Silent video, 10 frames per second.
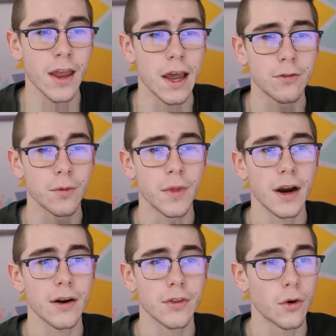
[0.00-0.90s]
And from
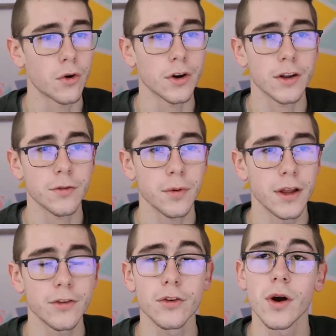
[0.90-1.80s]
there, the order gets
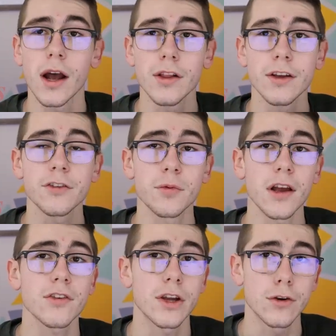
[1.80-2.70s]
placed through
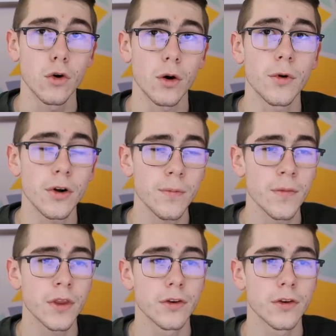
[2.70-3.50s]
AliExpress like normal.